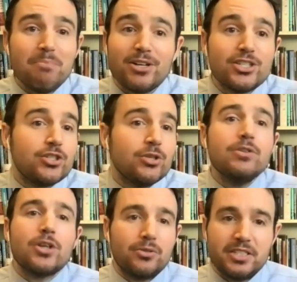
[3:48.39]
Because
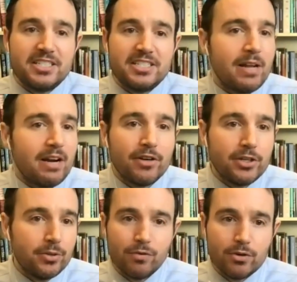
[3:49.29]
students aren't the same at every
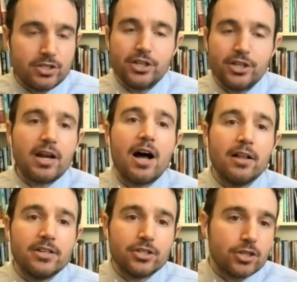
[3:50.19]
university or
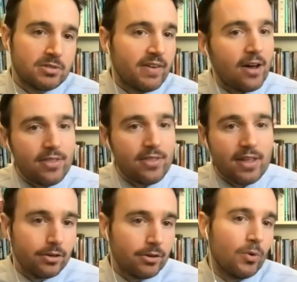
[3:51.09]
college in terms of how they
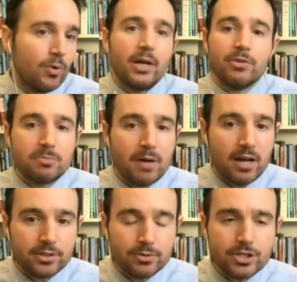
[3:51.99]
learn or what they
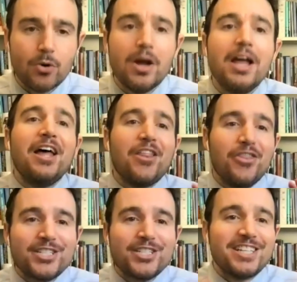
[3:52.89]
respond to. So
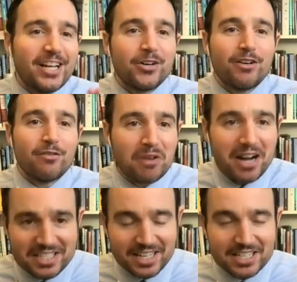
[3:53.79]
this is an iterative
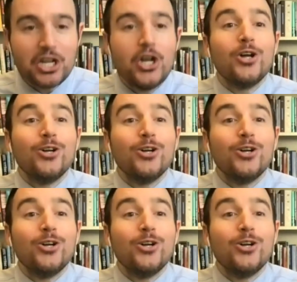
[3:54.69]
process.